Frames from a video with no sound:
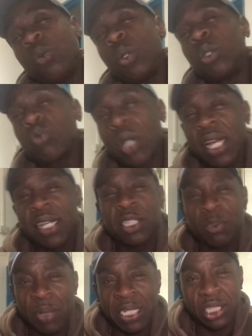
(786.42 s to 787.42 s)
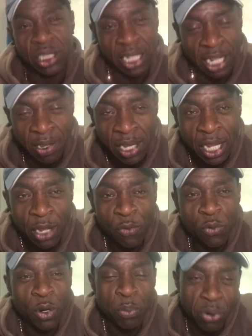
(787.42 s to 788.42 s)
would write a speech, yeah,
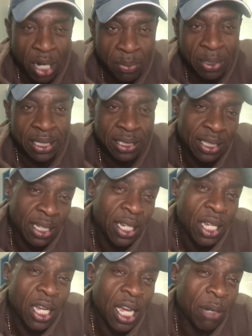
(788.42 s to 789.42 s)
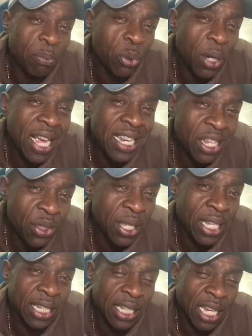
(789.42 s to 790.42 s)
for a Prime Minister and put
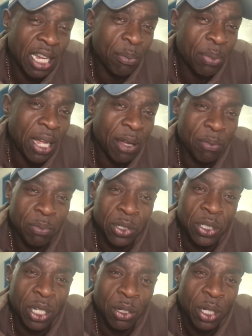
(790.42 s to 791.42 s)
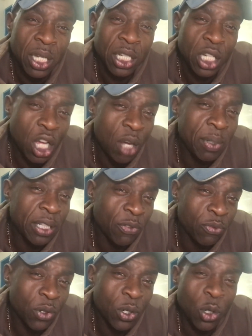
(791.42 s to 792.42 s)
anything about, you know, Kermit the
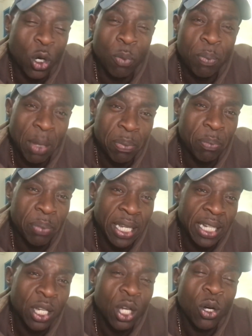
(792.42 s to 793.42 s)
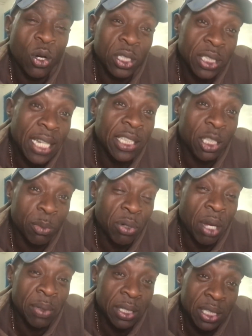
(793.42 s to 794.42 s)
Frog or Peppa Pig or say to the
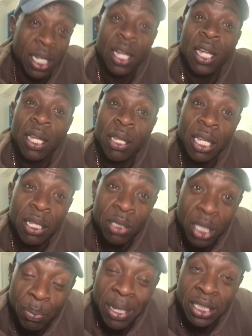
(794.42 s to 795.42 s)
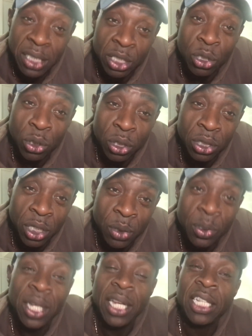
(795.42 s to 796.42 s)
Prime Minister, the best thing you can do
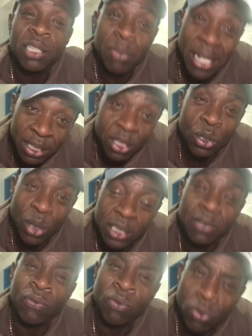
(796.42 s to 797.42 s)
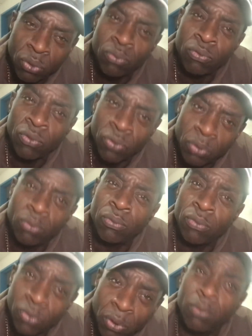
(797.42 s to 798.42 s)
is make the noise of vroom,
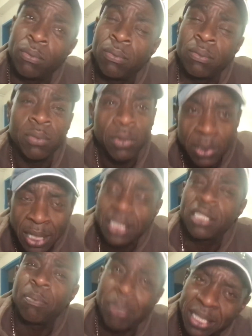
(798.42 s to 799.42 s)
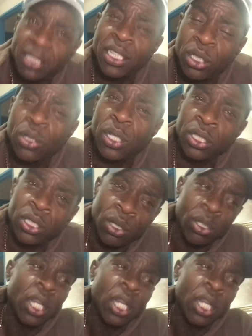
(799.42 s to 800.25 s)
vroom, vroom. That's the best thing you can do.